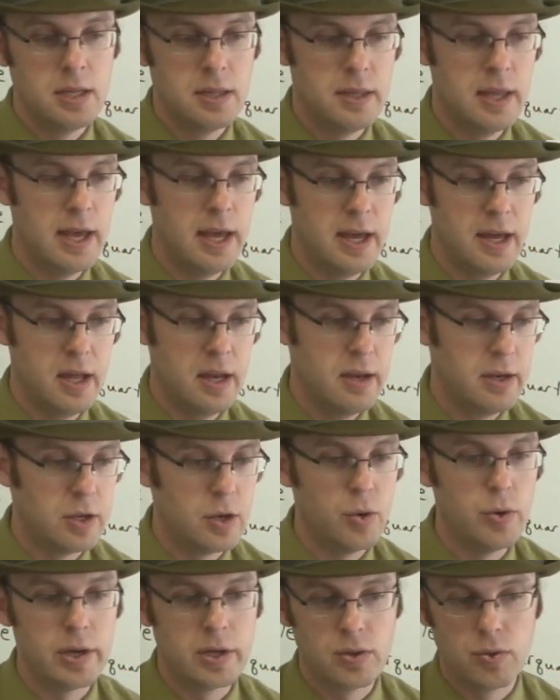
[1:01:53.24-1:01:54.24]
Then
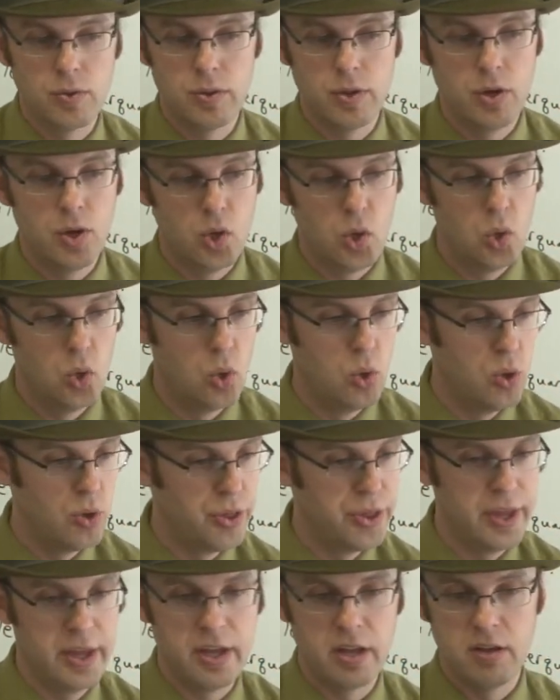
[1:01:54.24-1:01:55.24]
going through the whole
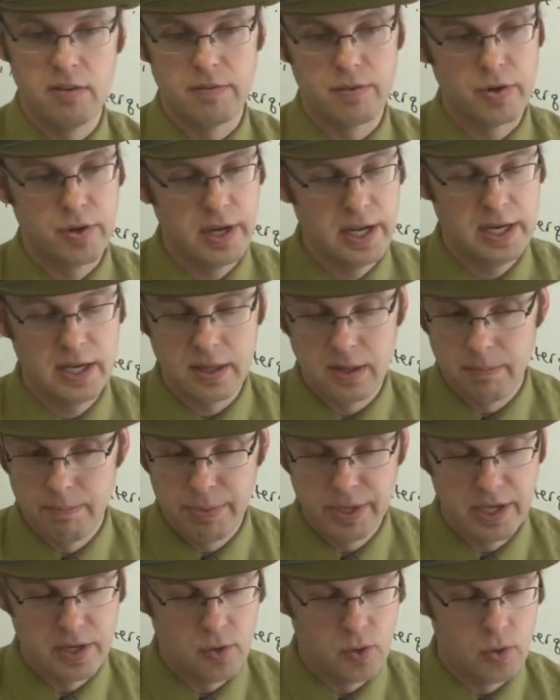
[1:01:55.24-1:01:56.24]
thing of creating the
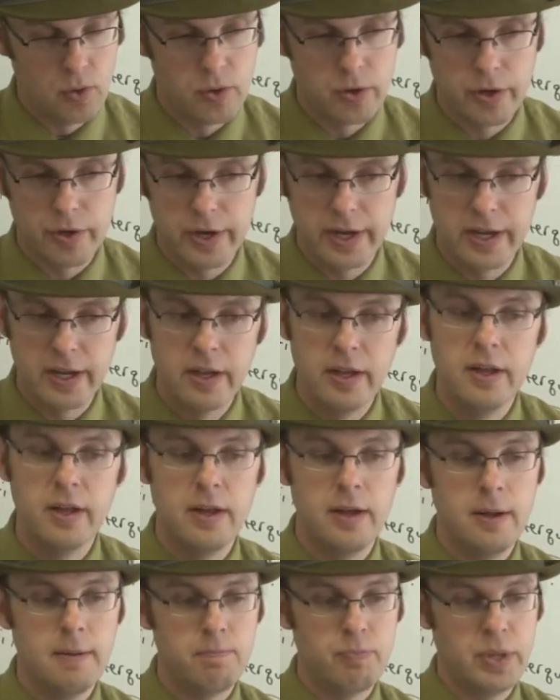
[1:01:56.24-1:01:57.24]
big ordering
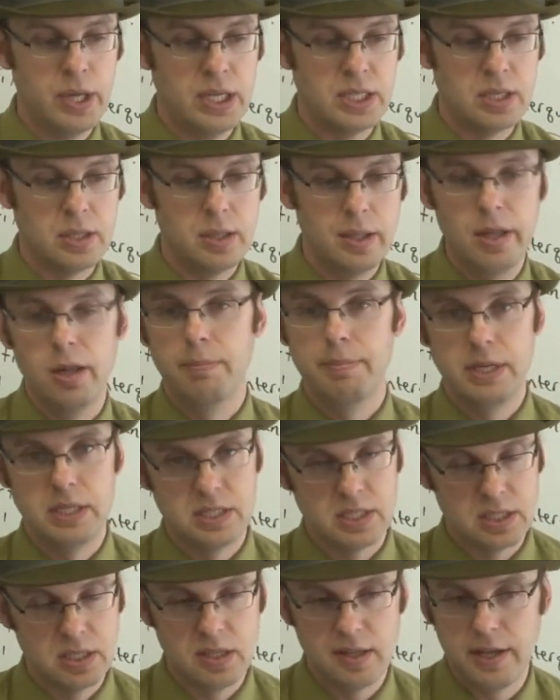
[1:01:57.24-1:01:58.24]
is a little bit
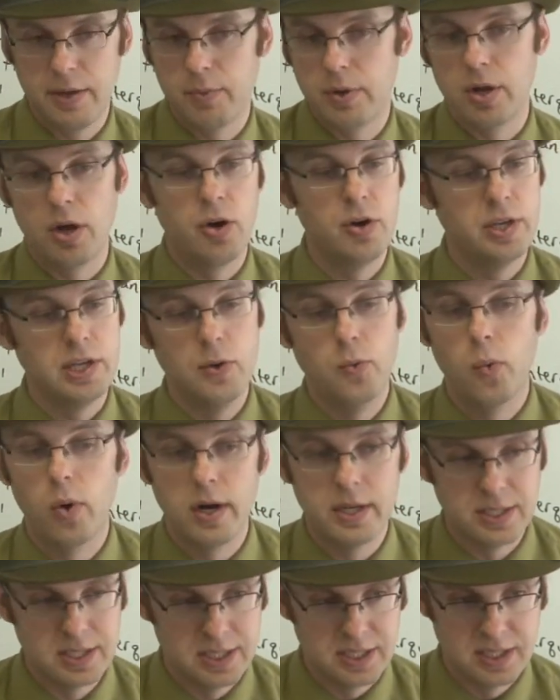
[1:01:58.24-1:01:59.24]
silly when all you
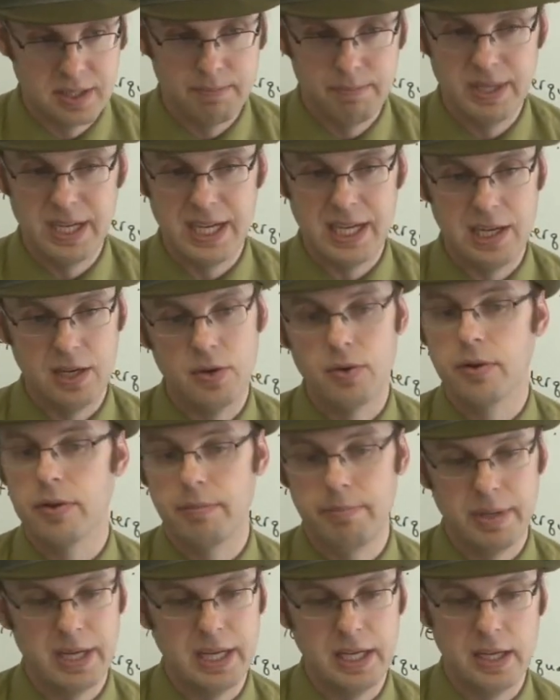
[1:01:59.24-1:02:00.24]
want is the mean or
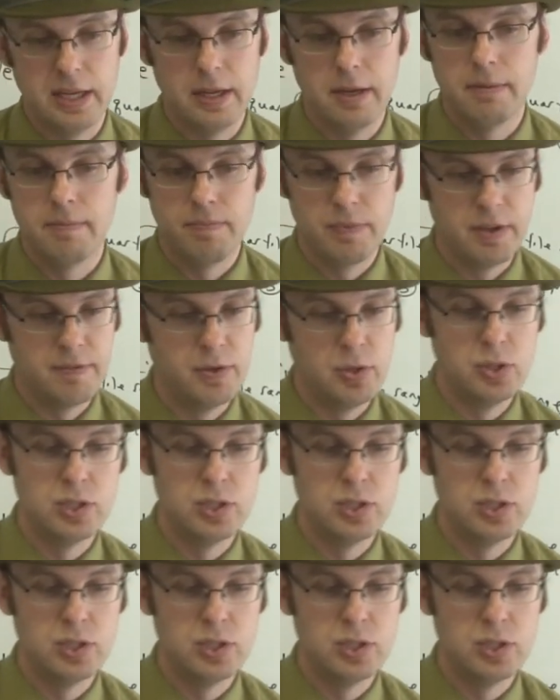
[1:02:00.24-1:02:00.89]
the median, if you